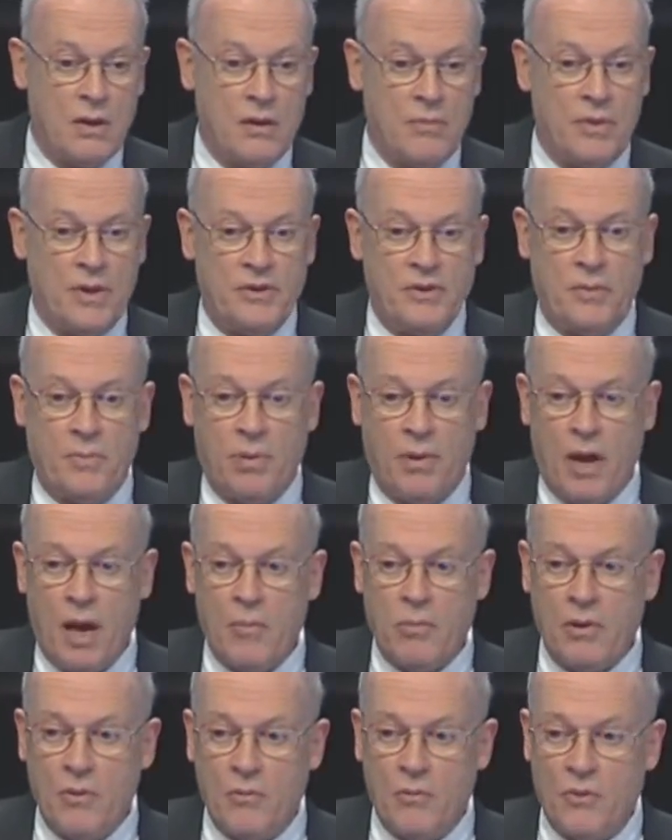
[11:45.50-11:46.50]
But the
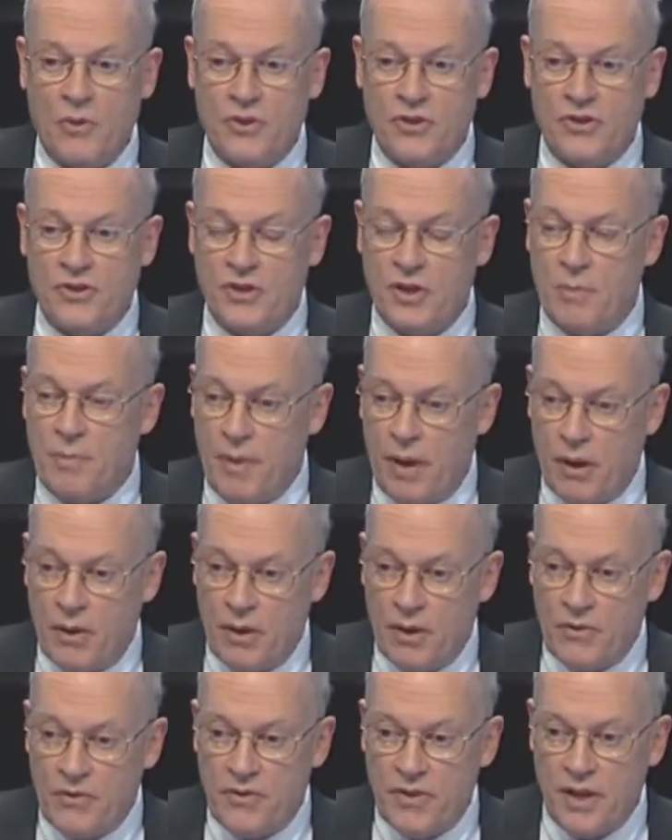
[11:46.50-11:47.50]
problem was
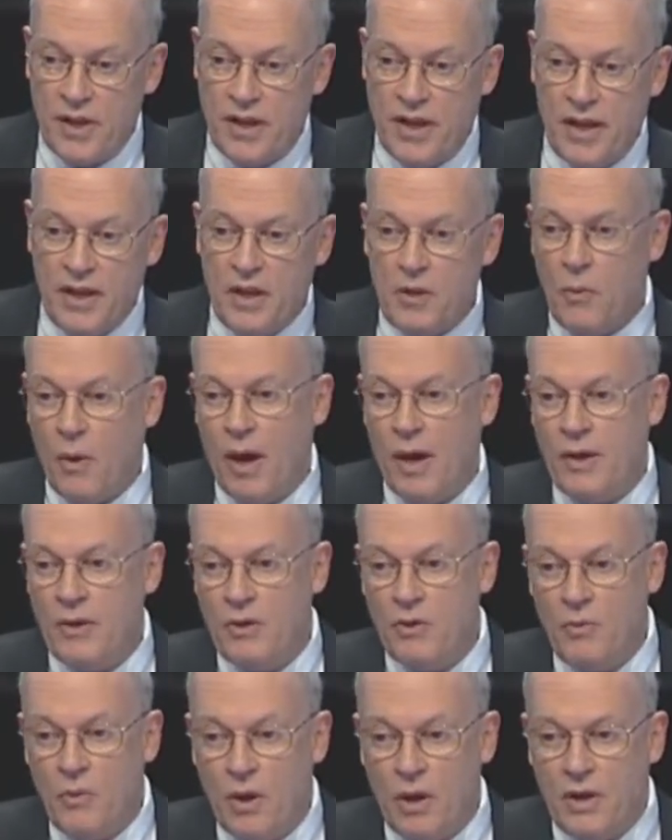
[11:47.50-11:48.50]
apparent that anyone
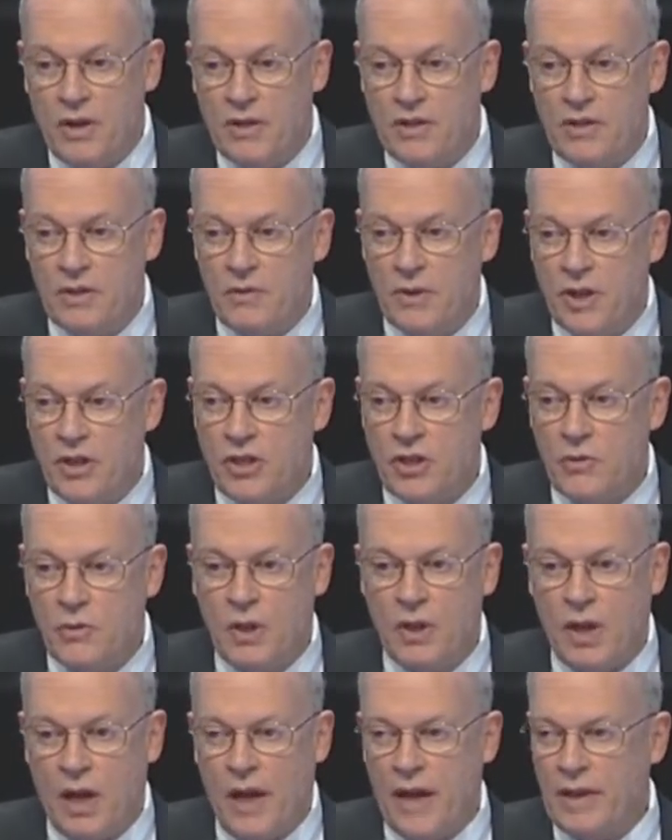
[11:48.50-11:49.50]
who wanted to issue
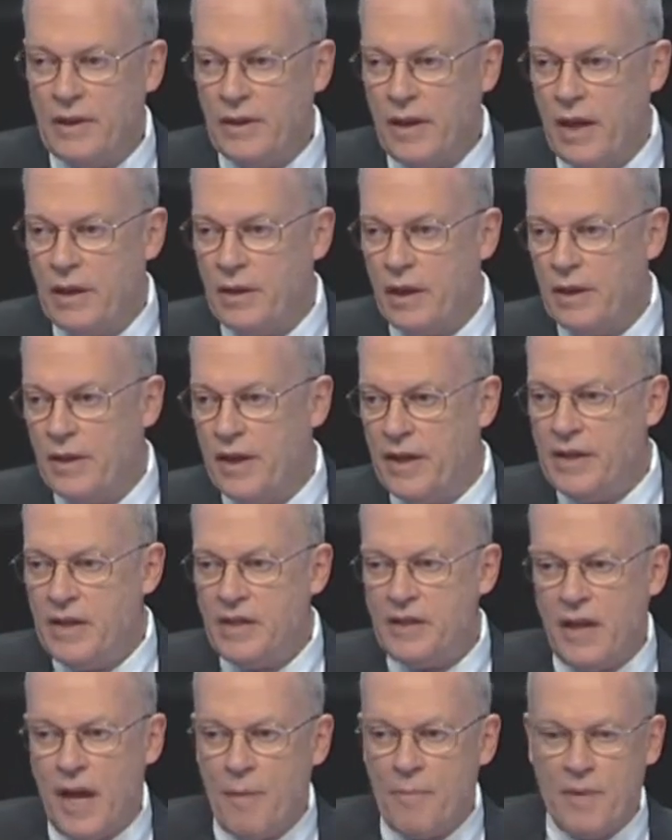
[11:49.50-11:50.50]
a guideline on any
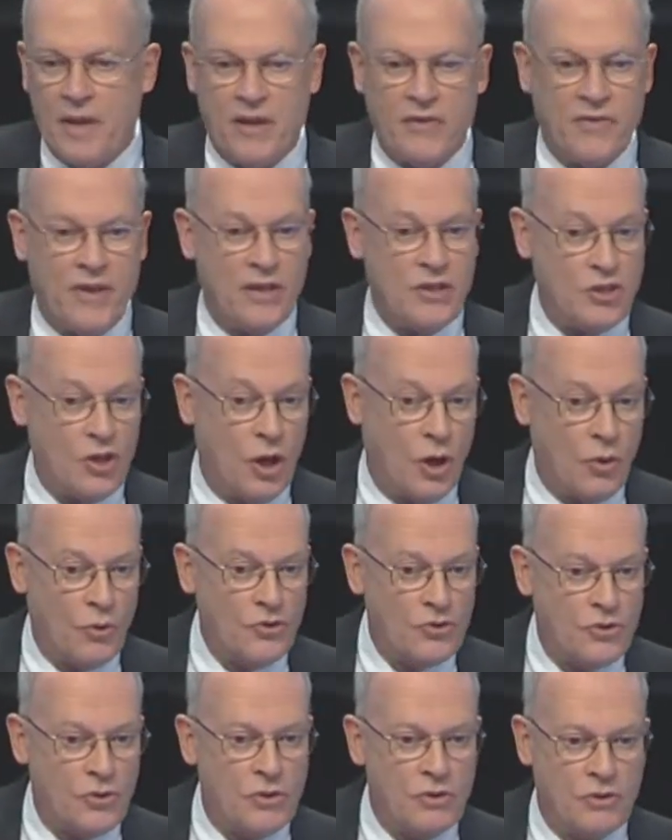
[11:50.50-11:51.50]
topic they
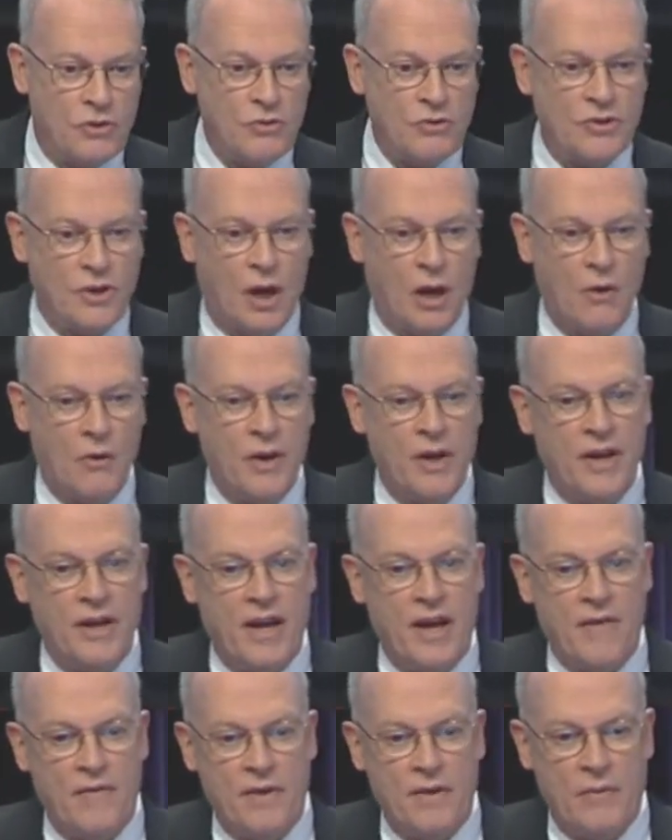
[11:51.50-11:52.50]
chose could do so and
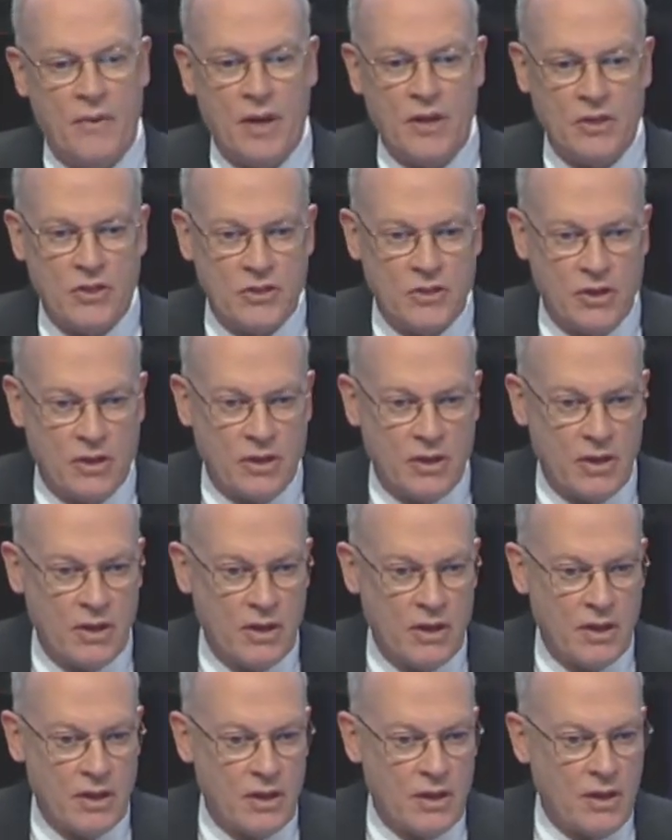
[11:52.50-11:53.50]
have it registered.
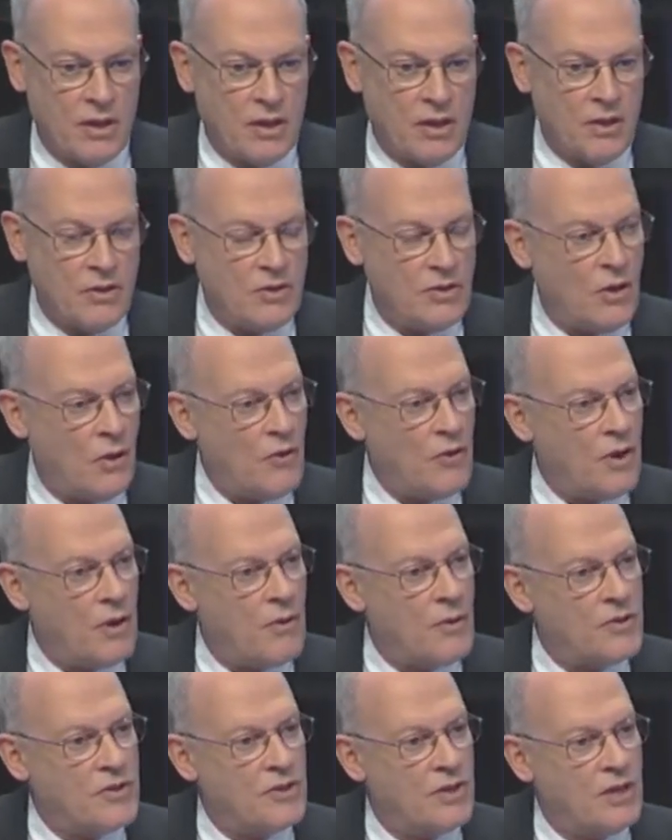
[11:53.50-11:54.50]
So there
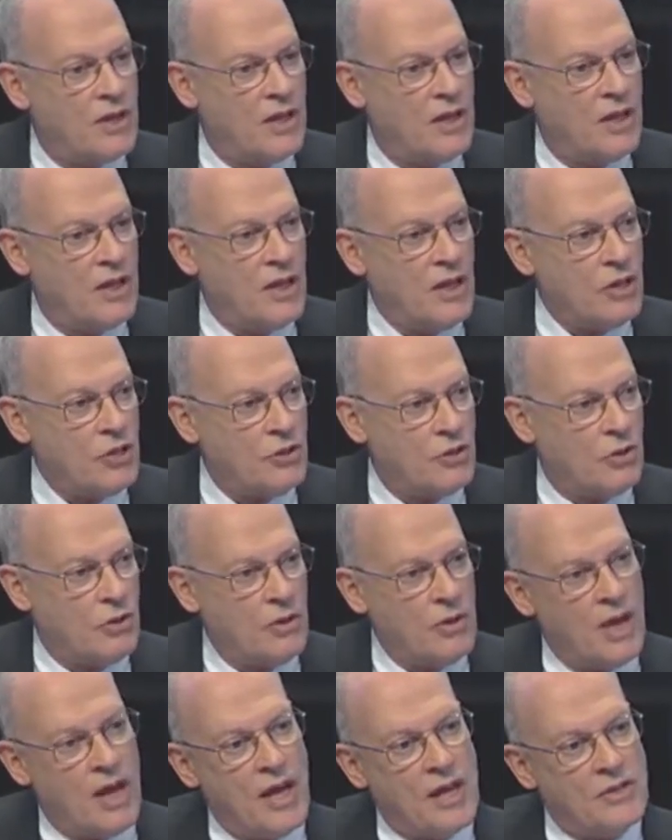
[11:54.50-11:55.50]
was an
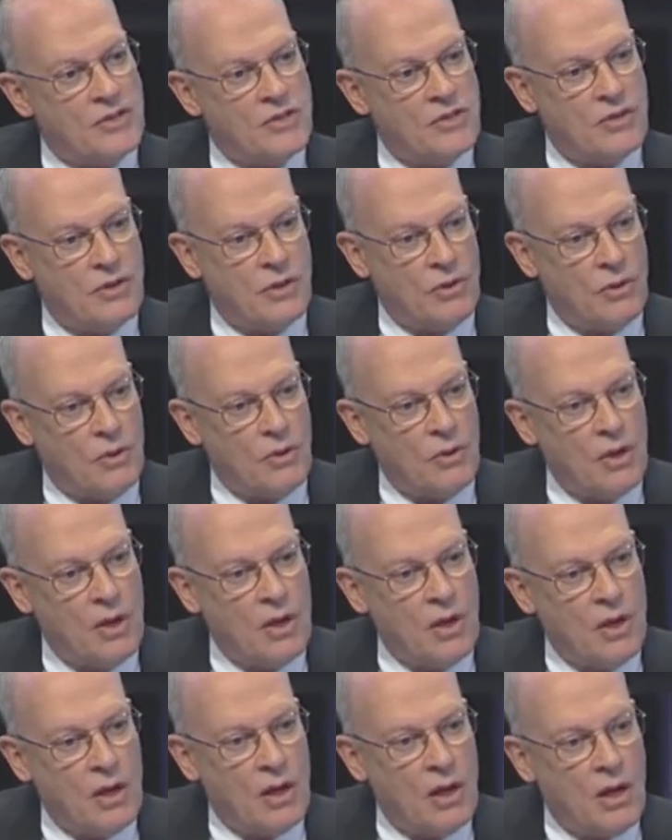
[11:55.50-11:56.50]
issue as to
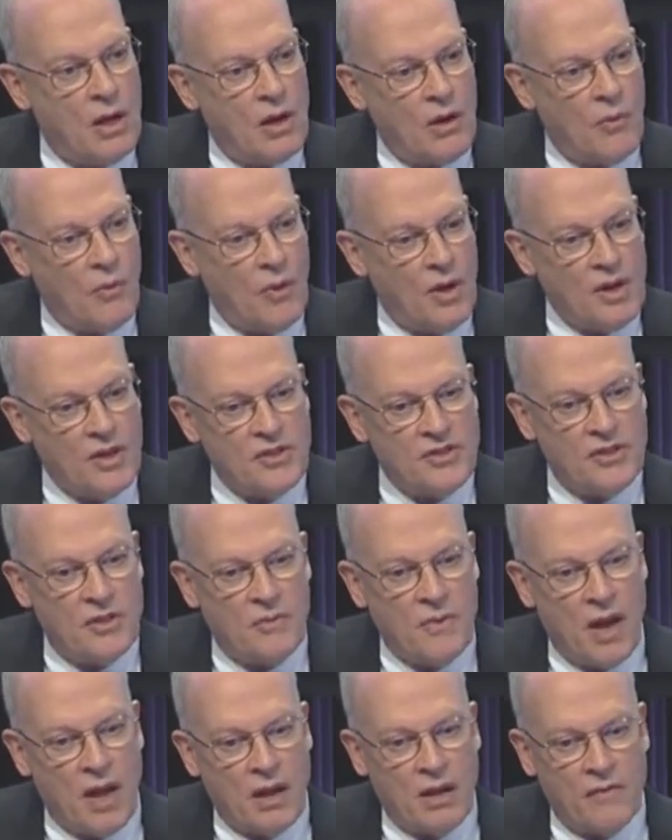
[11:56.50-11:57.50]
what is the
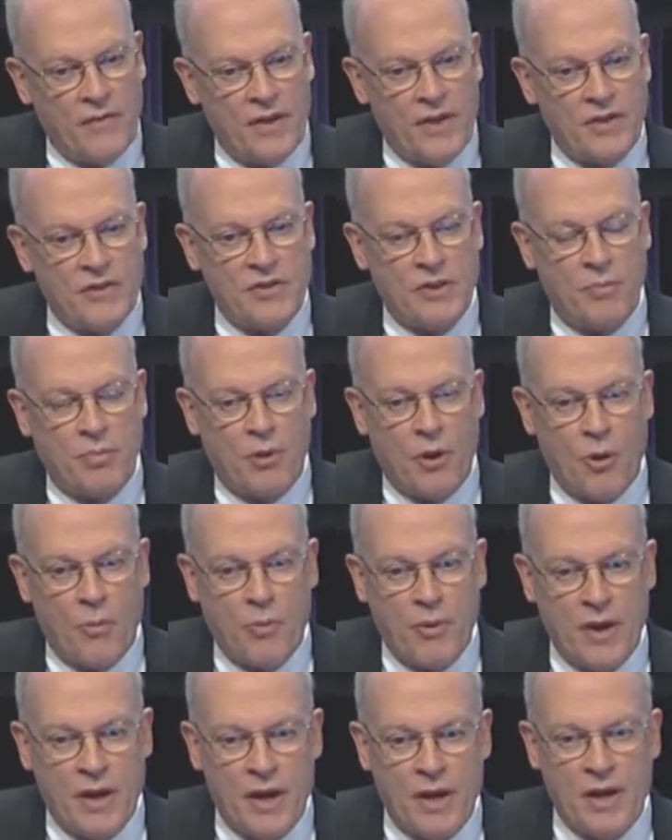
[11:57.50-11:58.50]
relevance,
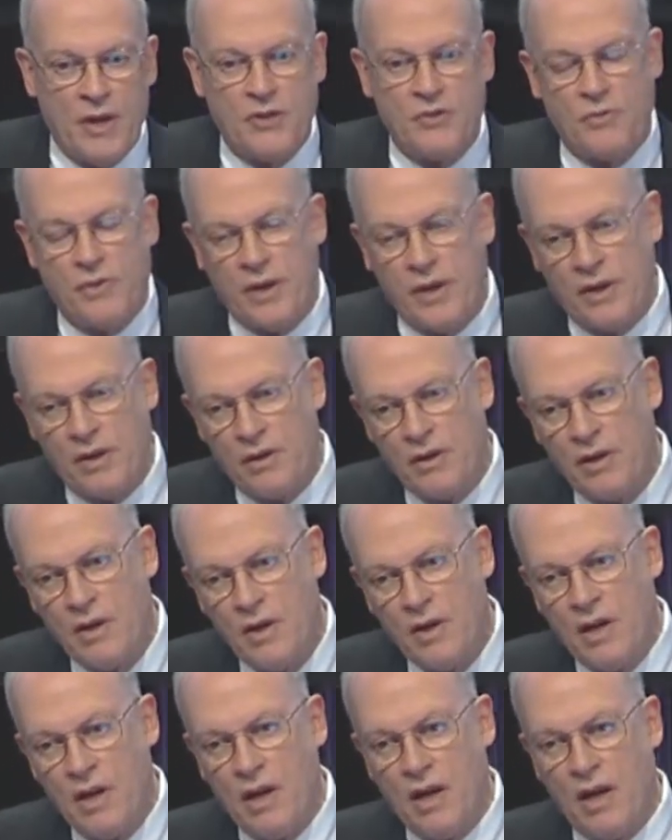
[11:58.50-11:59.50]
appropriateness, rigor
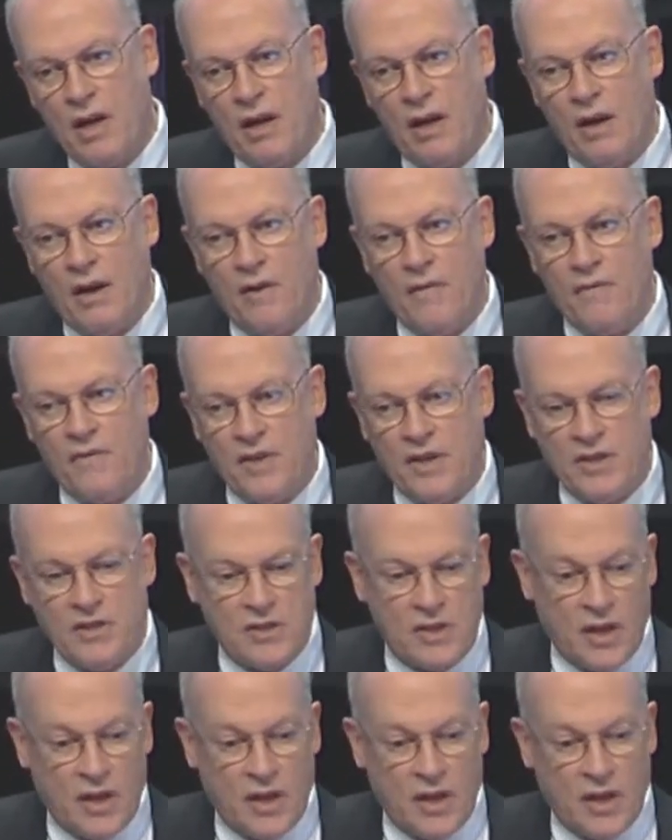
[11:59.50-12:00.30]
of these